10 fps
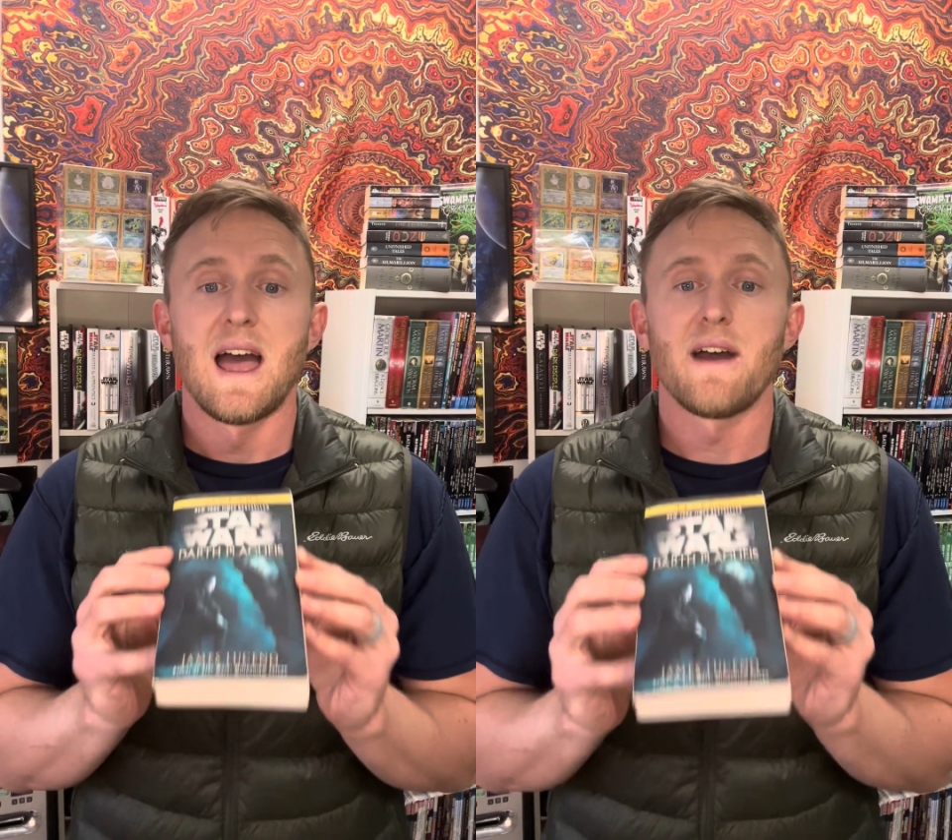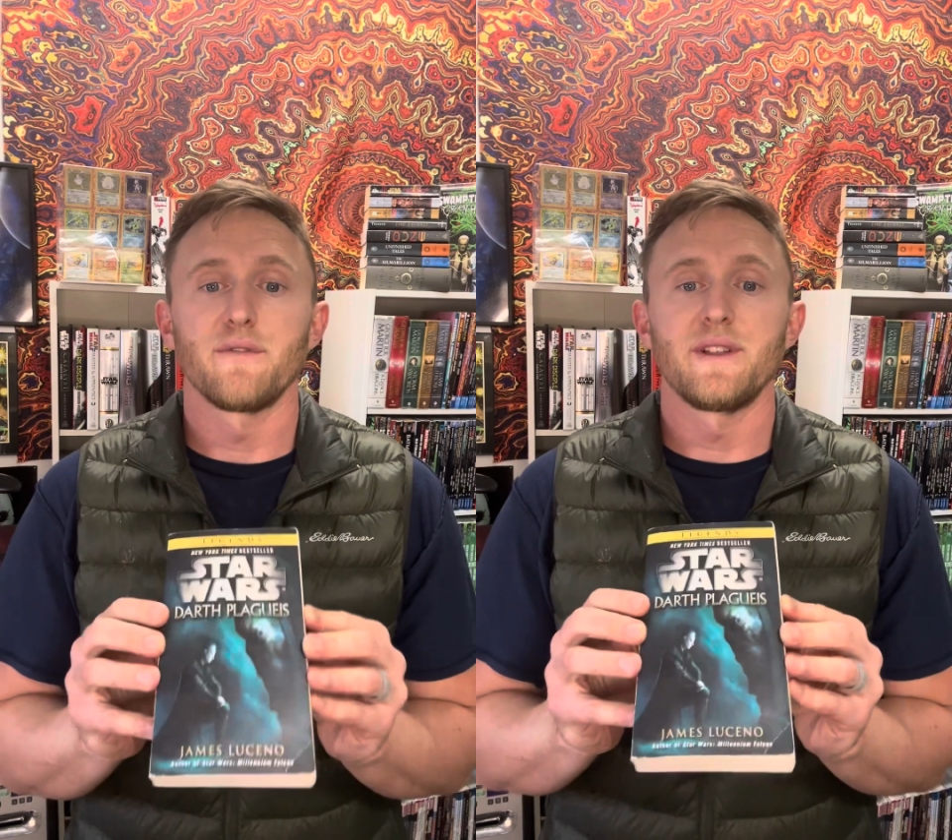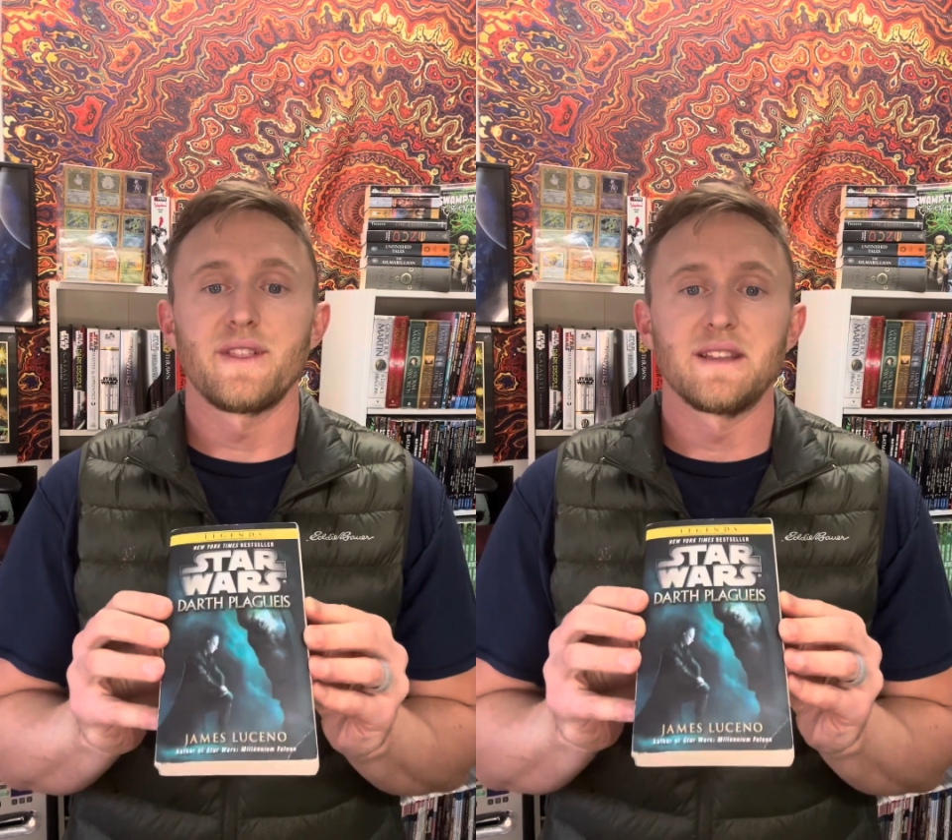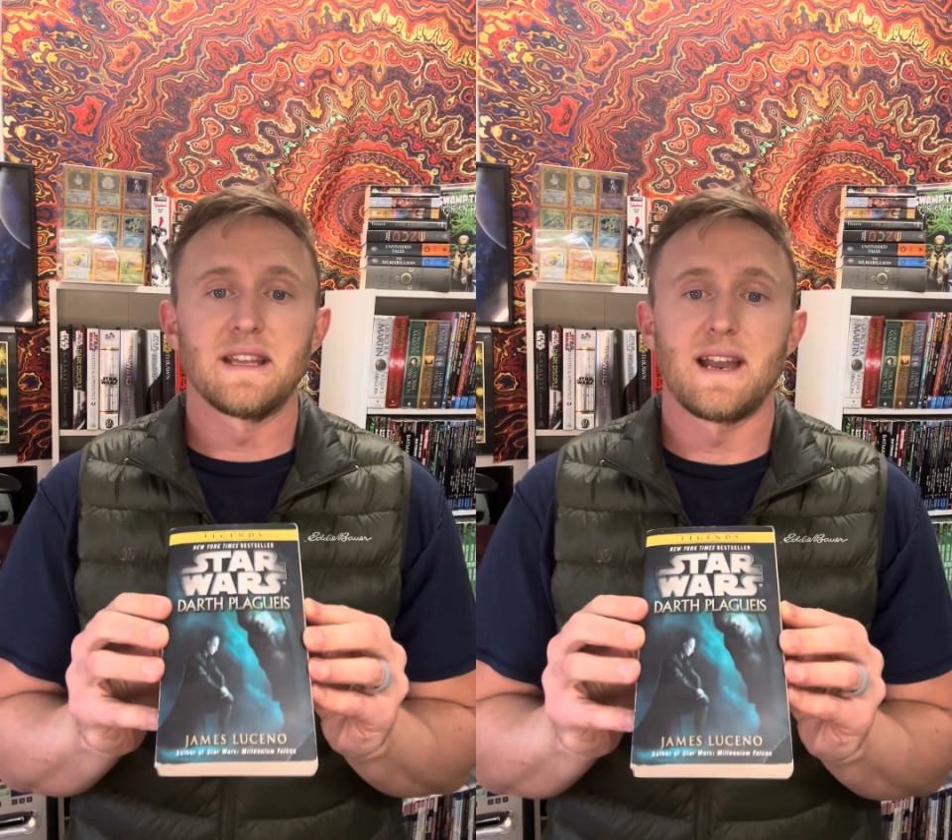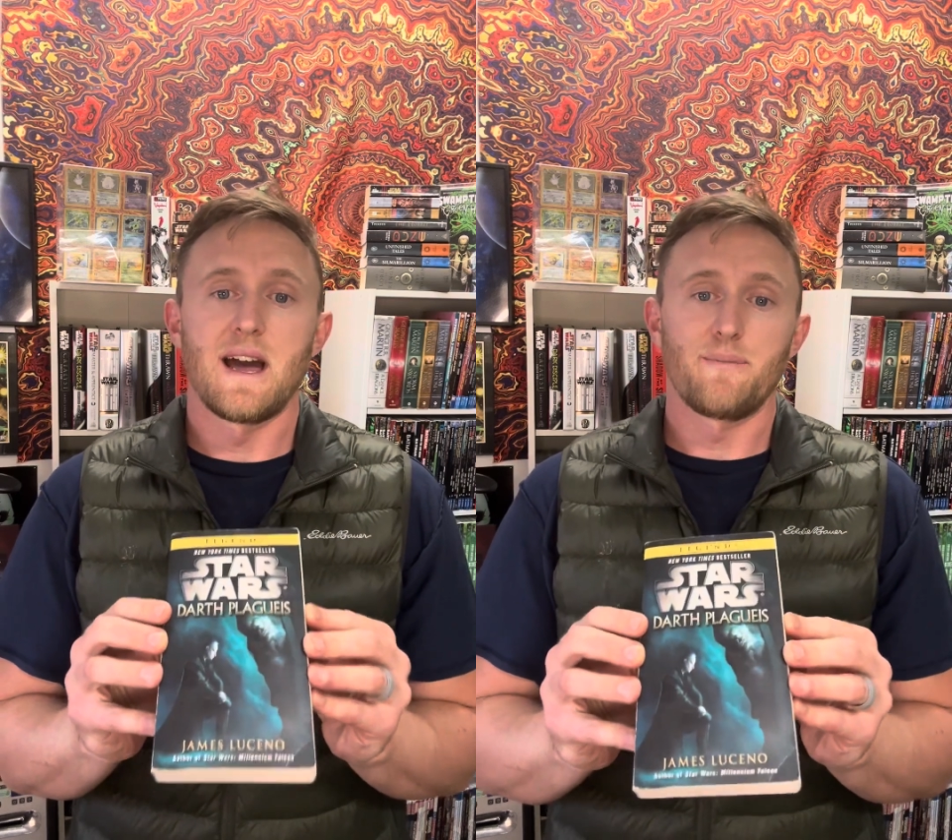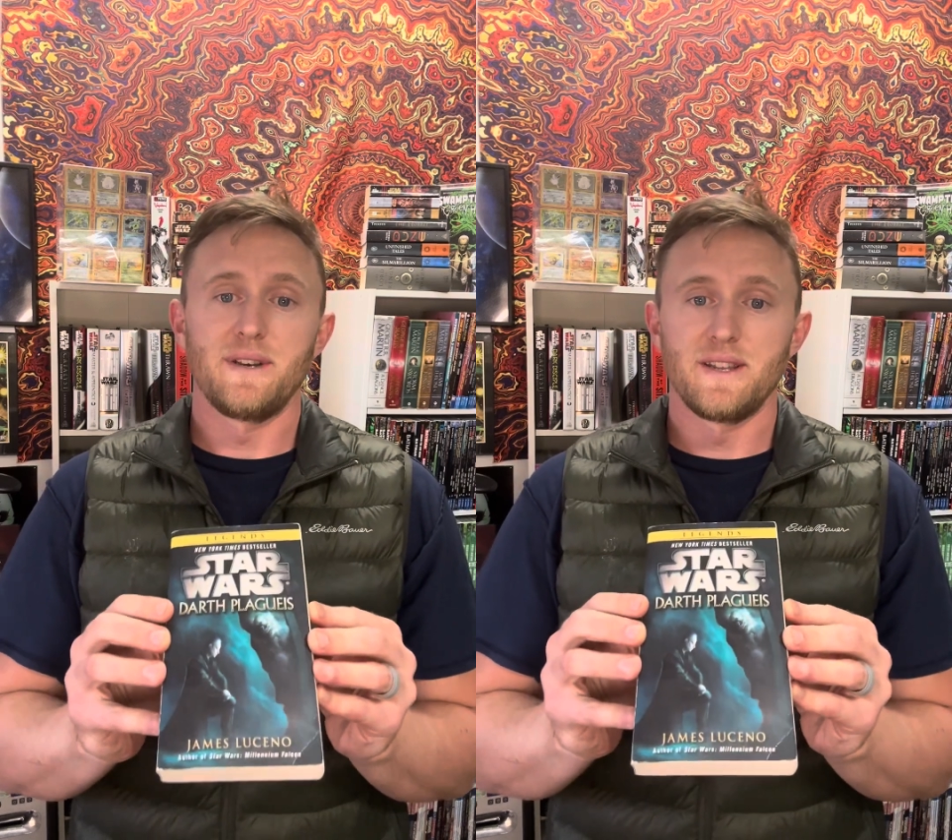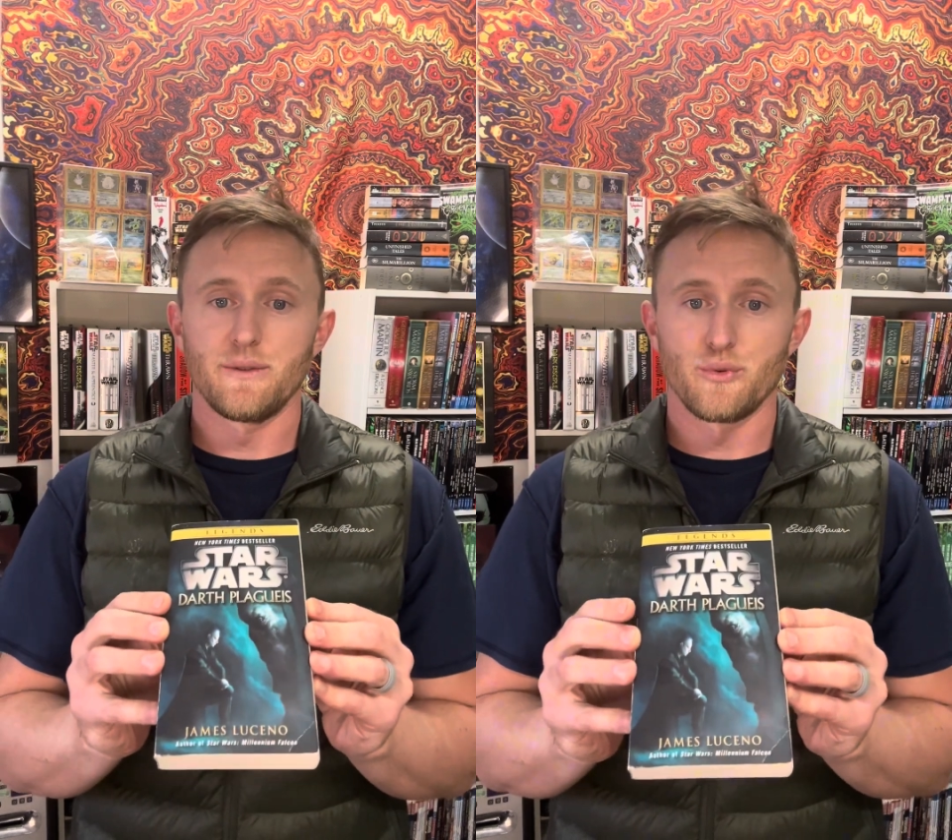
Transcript: Everything that happened in the